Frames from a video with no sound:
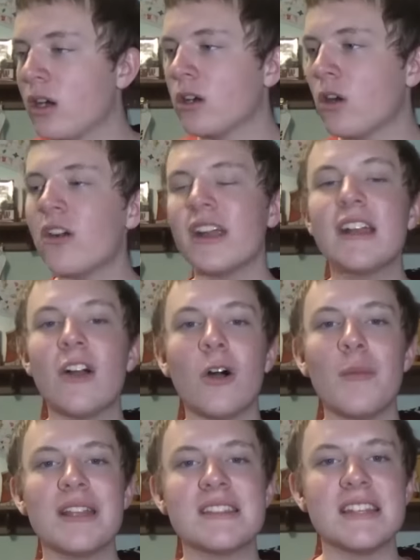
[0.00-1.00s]
Corey
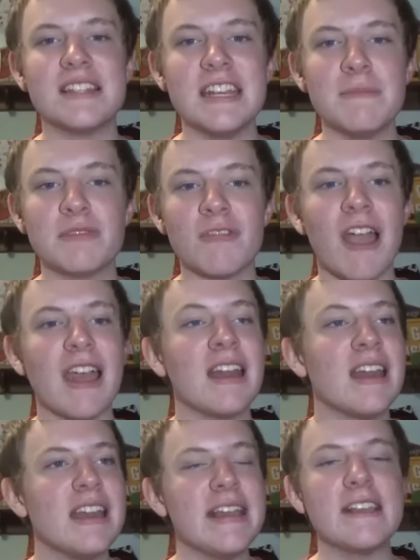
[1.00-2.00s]
Coleman's a deep
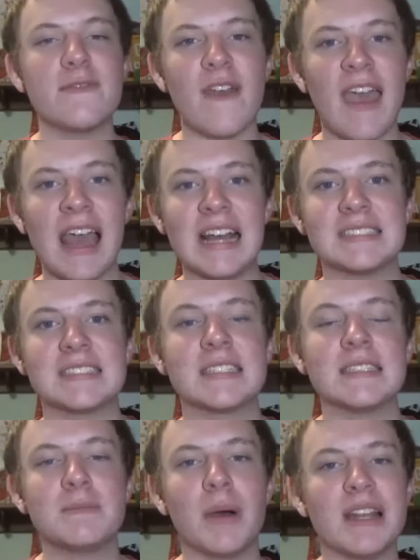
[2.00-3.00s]
threat. He's fast,
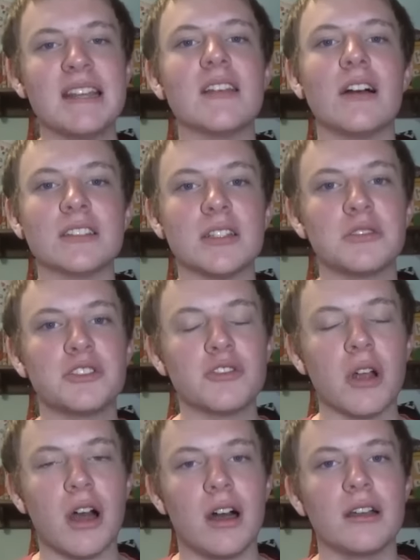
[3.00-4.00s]
but he's also
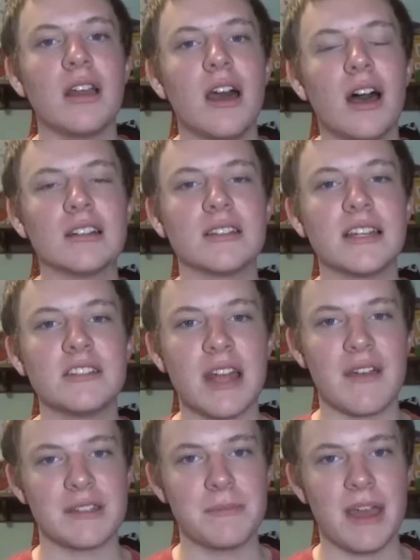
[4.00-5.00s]
strong, unlike
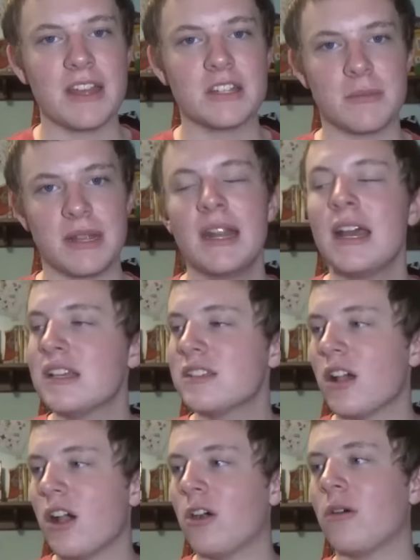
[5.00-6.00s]
Travis Benjamin.
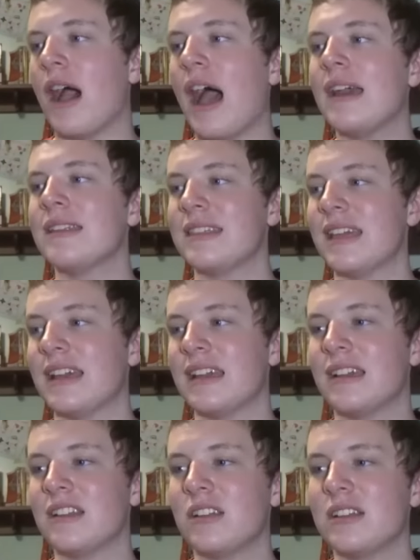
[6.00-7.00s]
So I
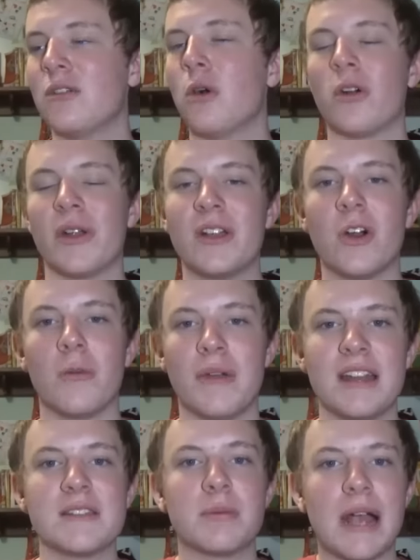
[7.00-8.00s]
think Corey Coleman
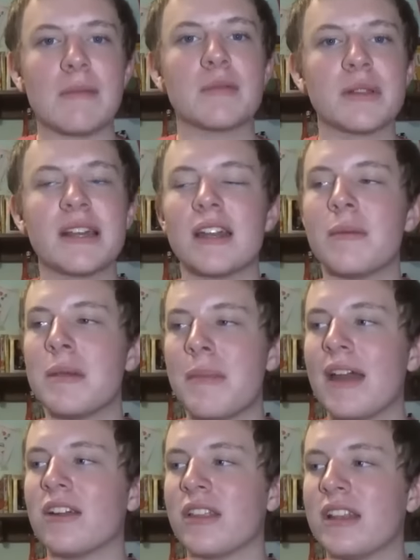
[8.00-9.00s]
is probably going to be
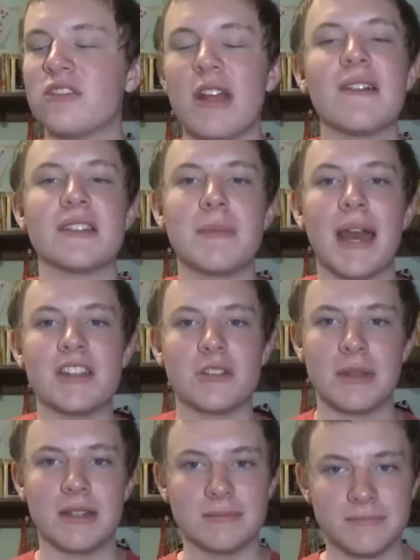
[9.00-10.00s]
better than Travis
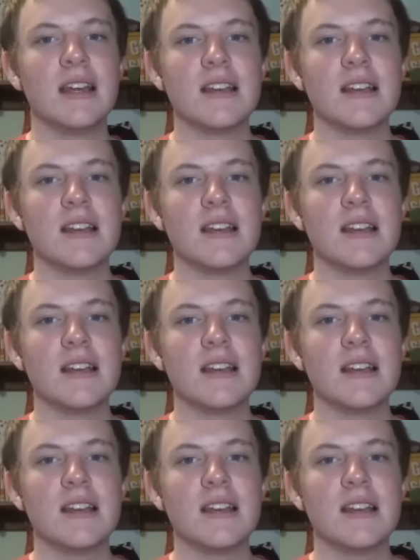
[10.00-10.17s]
Benjamin.